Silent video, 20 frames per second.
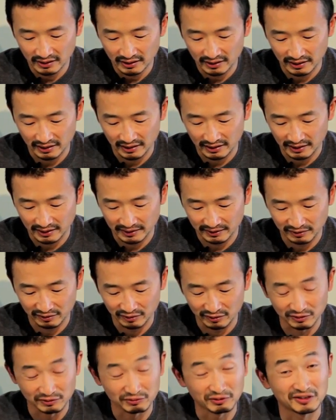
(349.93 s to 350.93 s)
Uh, you
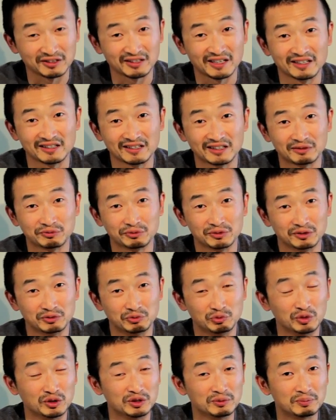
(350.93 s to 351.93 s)
don't want to end up with a
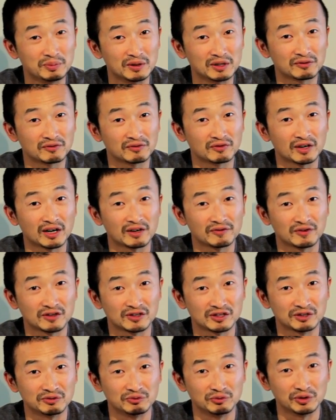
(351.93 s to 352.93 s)
really big fly
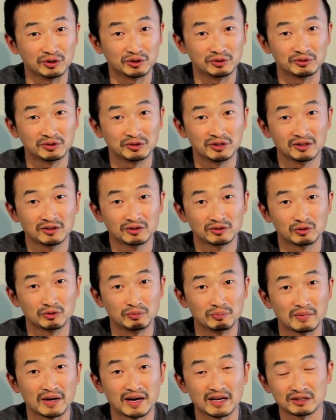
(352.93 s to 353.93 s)
fishing reel to
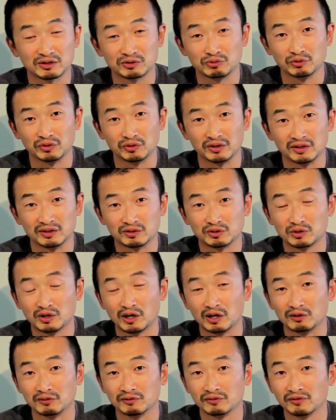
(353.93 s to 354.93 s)
match with a
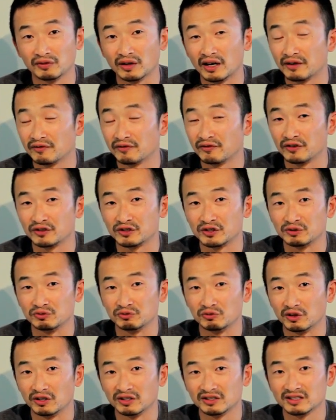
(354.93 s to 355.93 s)
trout fly fishing
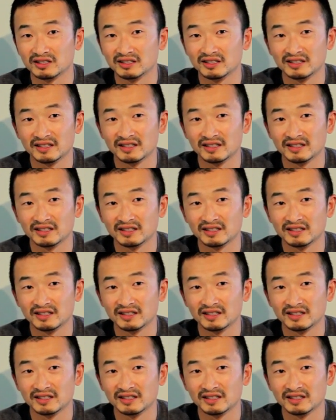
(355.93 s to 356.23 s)
rod